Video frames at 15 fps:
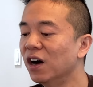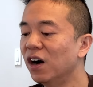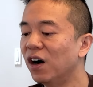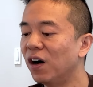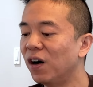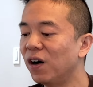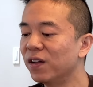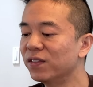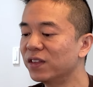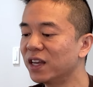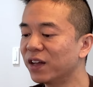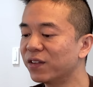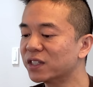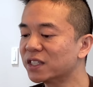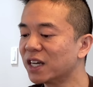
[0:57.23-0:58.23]
On the
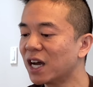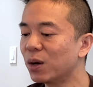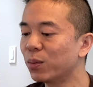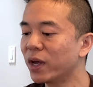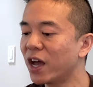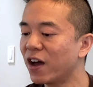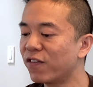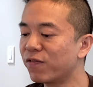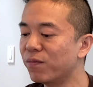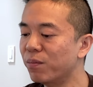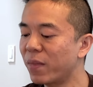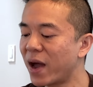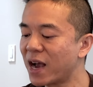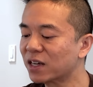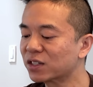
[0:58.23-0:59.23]
other side we have
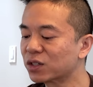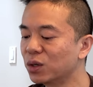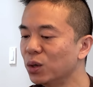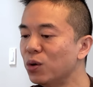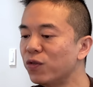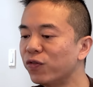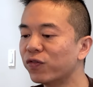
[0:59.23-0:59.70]
Max Goof,